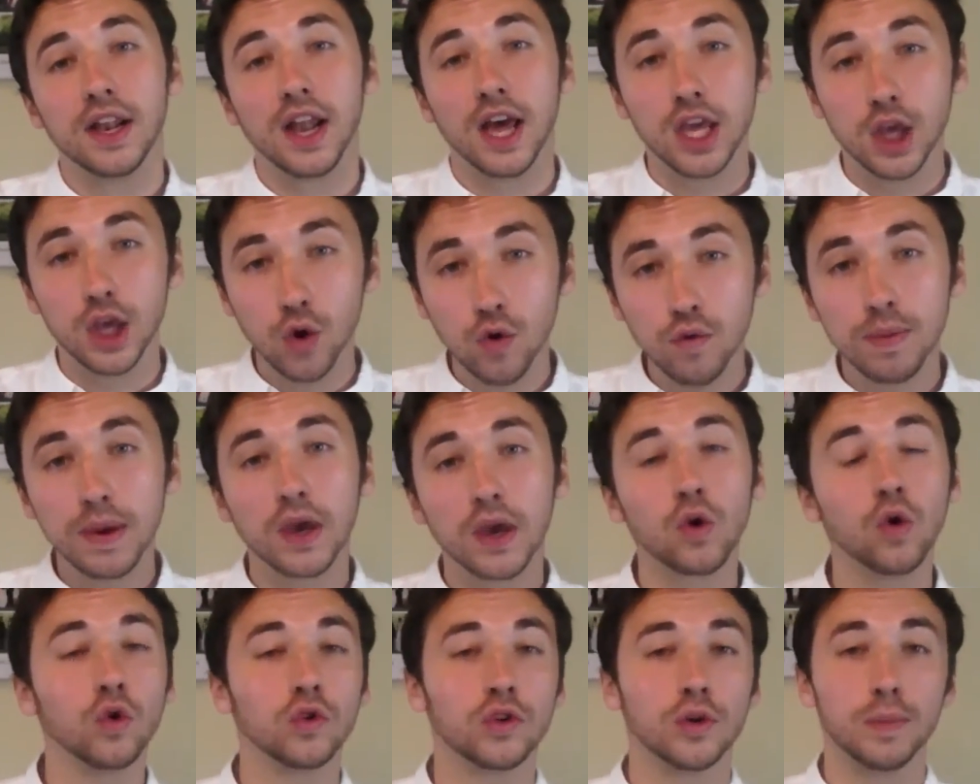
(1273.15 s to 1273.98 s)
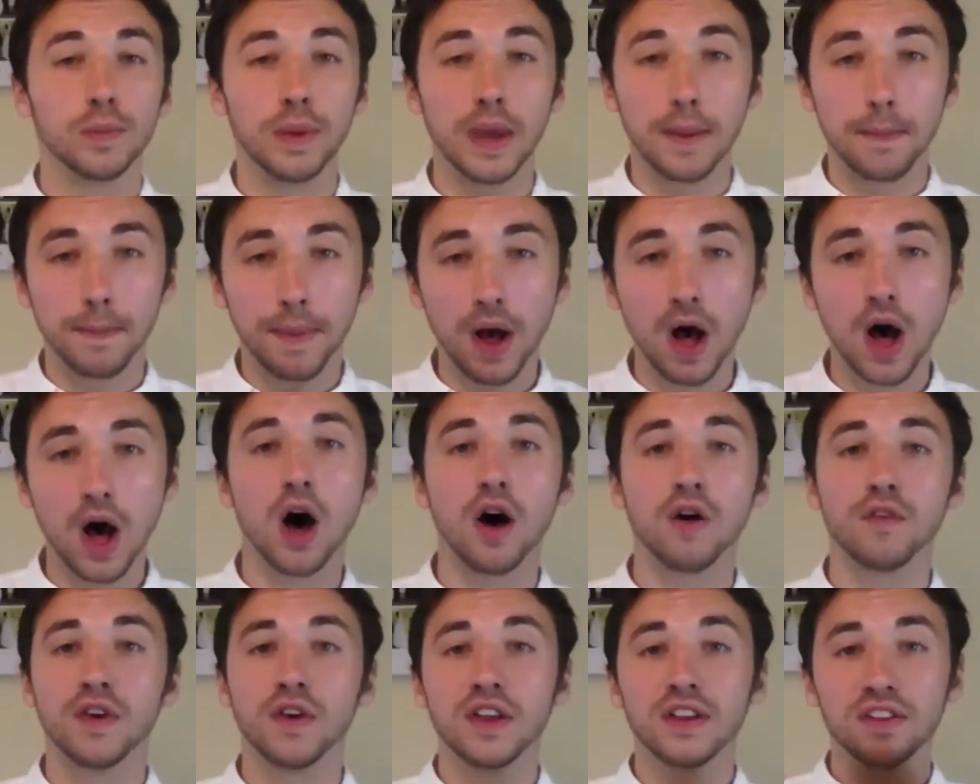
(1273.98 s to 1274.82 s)
Like you've been called to be a part
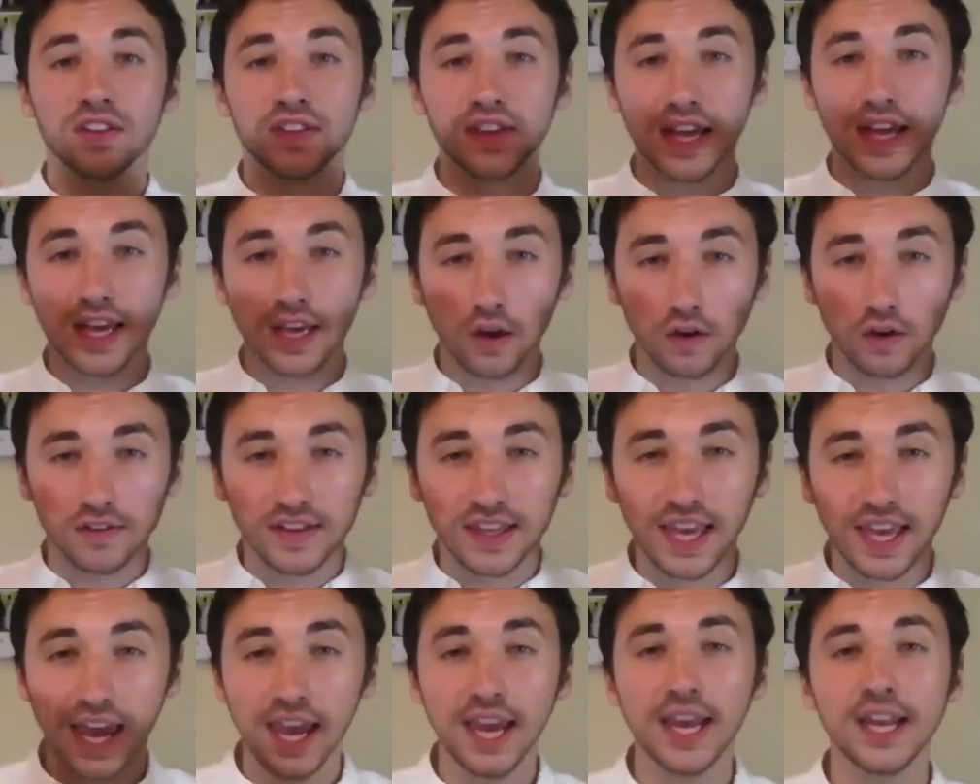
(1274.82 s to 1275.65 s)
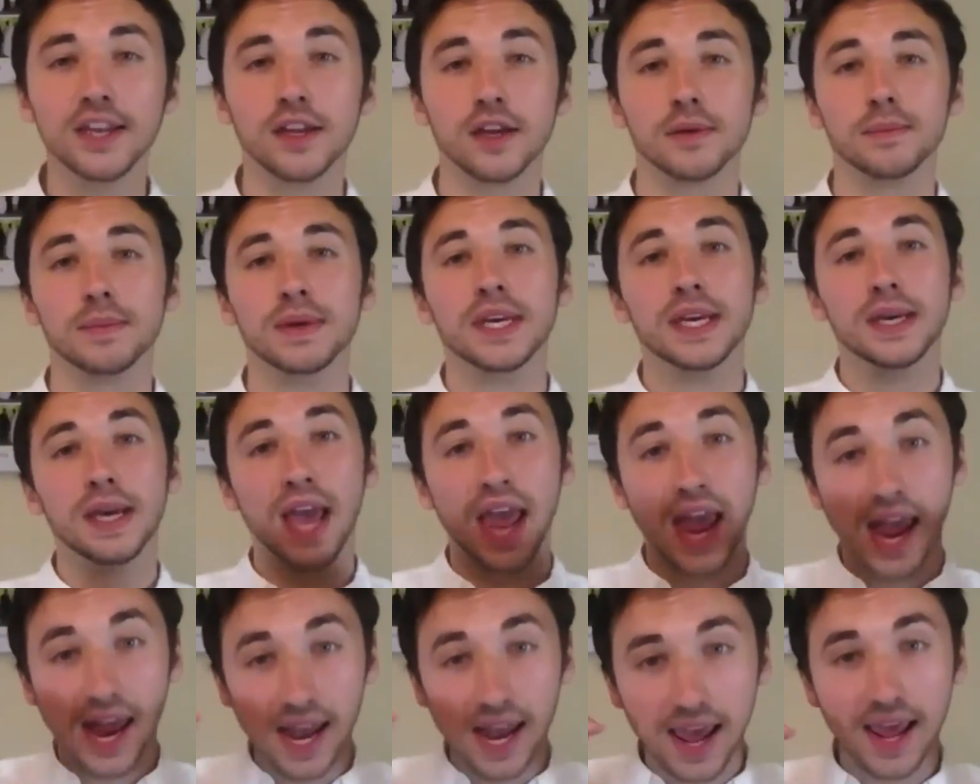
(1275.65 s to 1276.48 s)
of seeing God's kingdom,
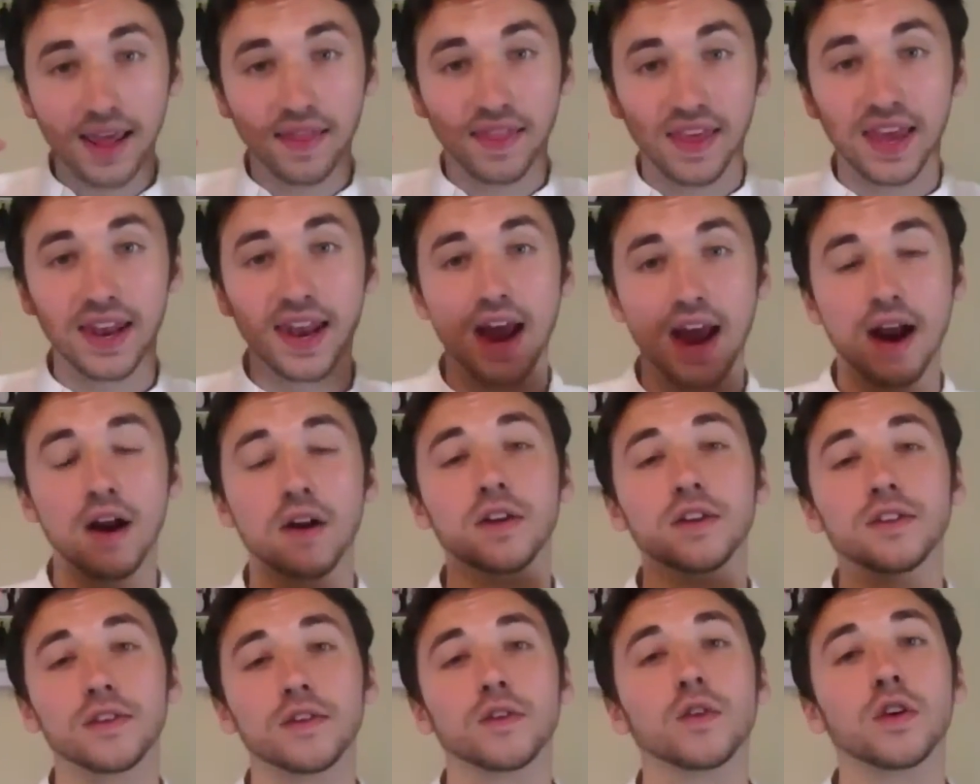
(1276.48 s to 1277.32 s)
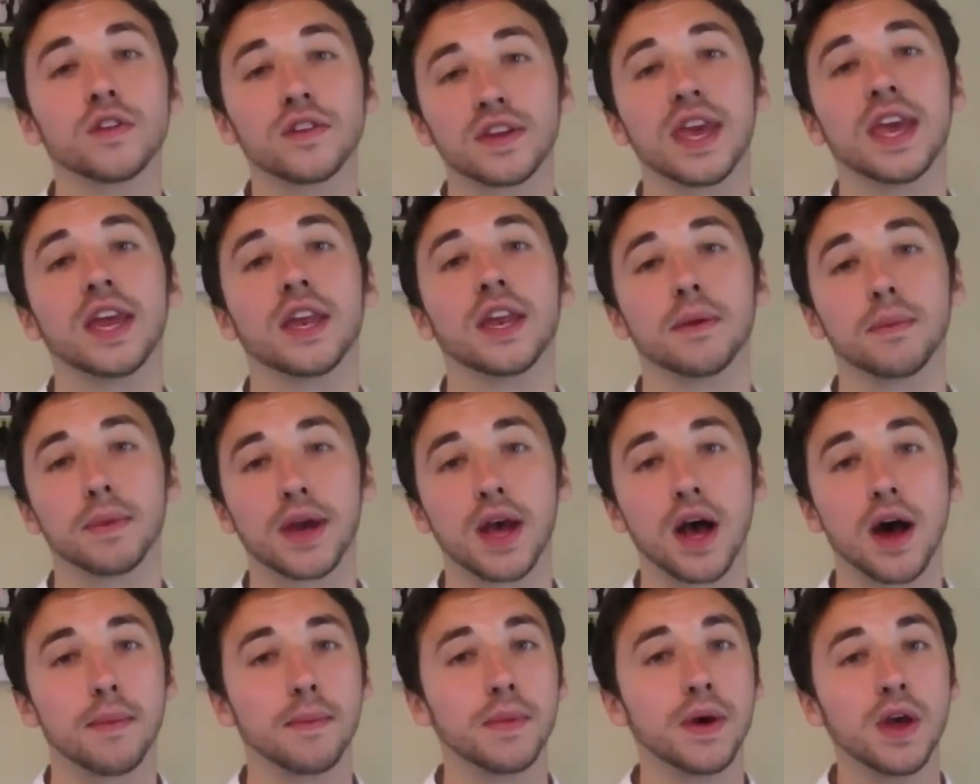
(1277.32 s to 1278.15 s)
in the inheritance of God's kingdom
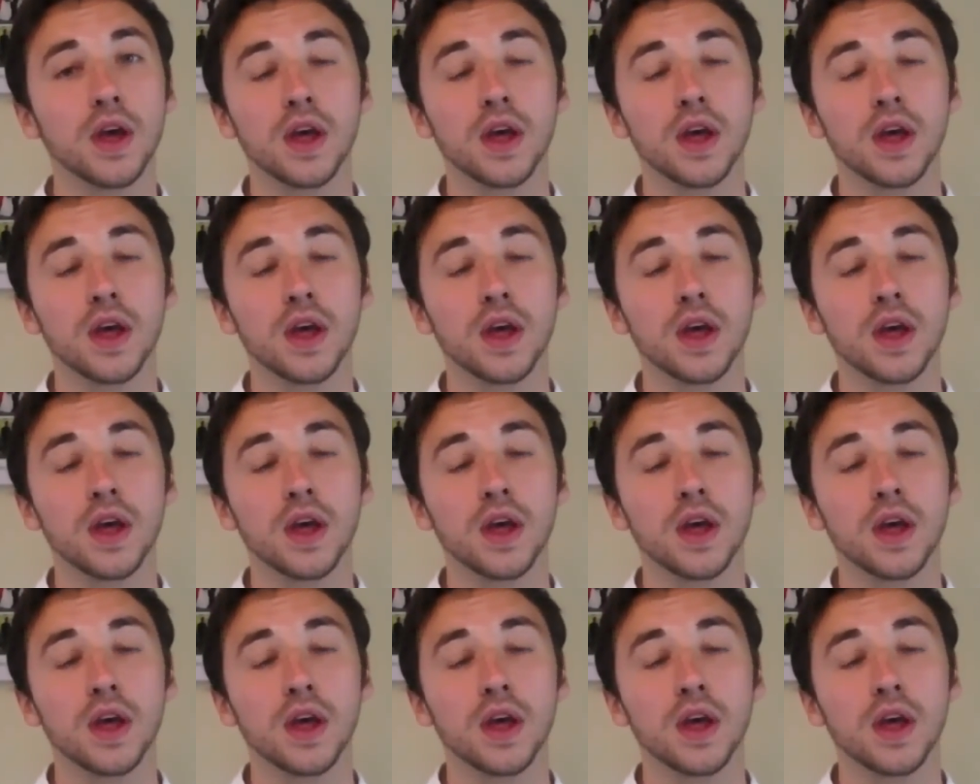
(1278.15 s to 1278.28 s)
come.